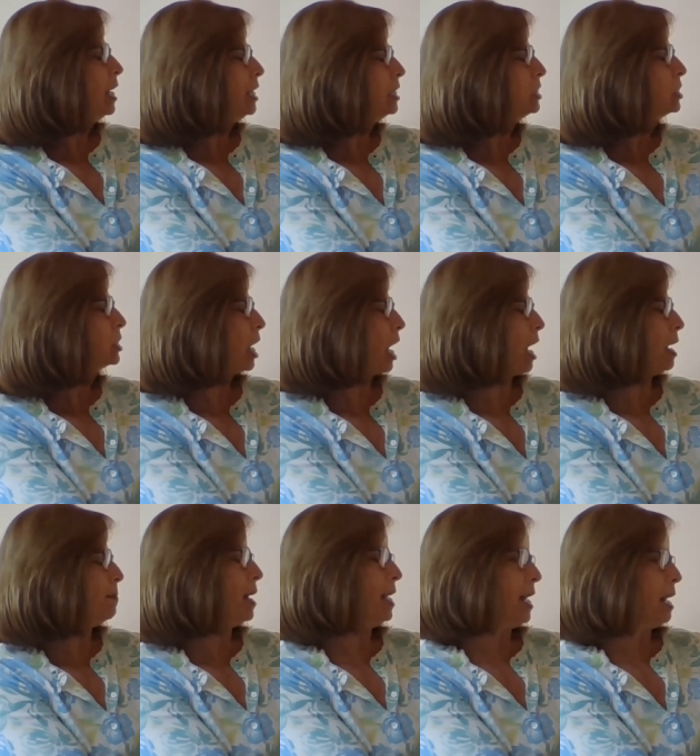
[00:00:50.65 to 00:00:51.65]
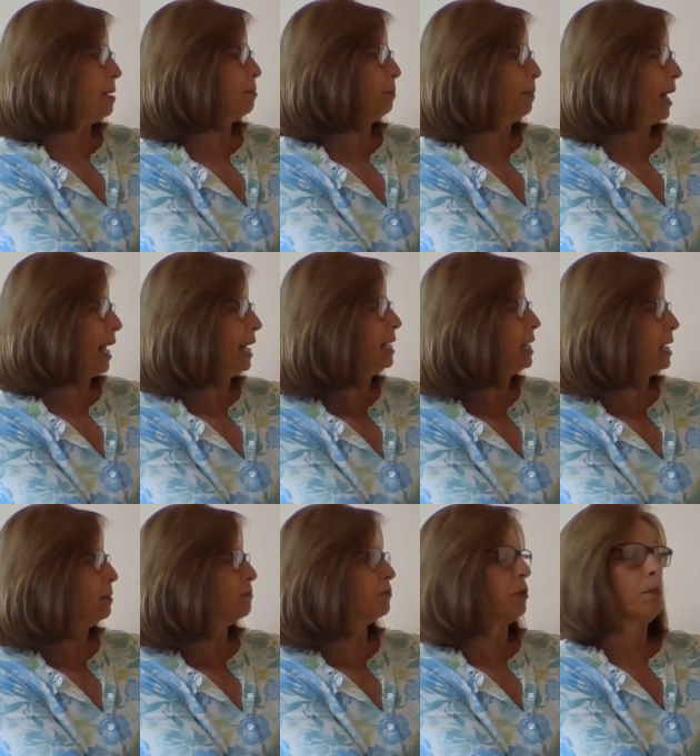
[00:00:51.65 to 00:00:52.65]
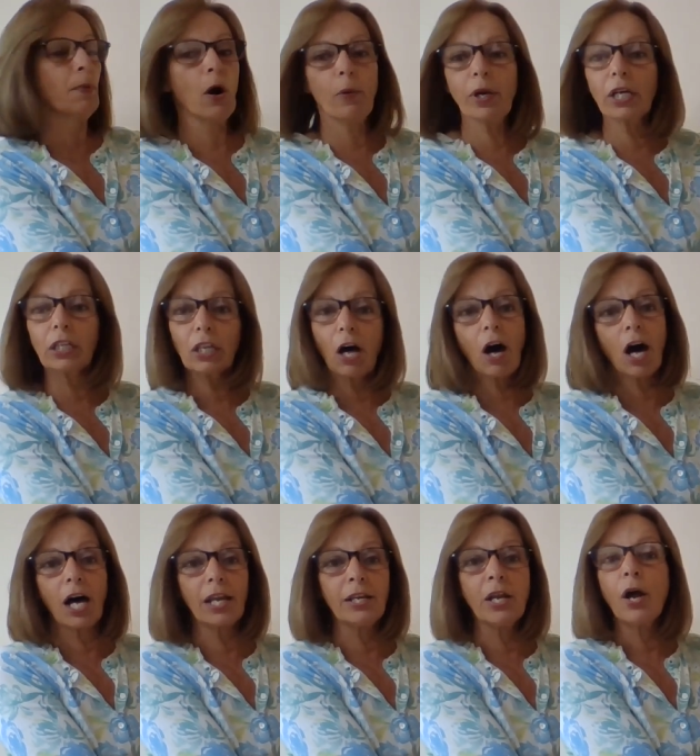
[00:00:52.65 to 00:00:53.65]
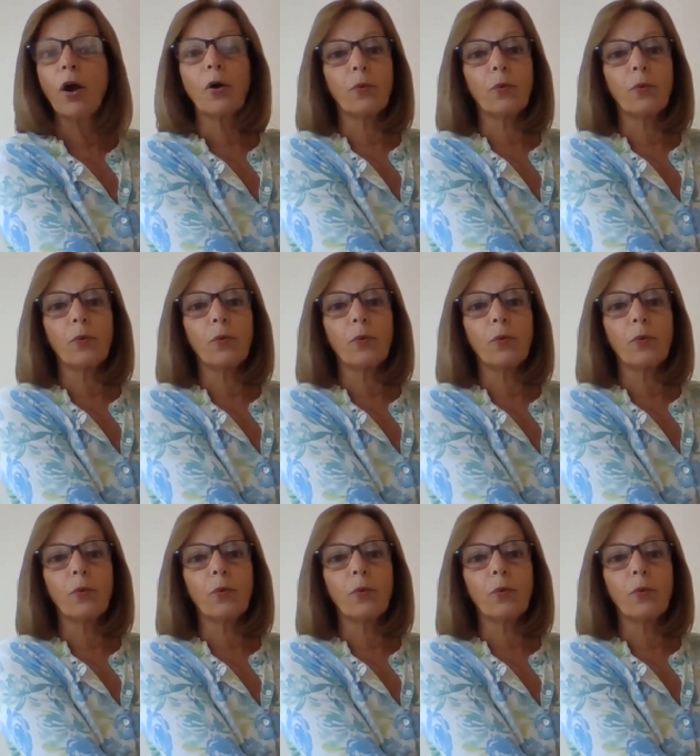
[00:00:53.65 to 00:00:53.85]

Each time a neighbor paid him for mowing a lawn,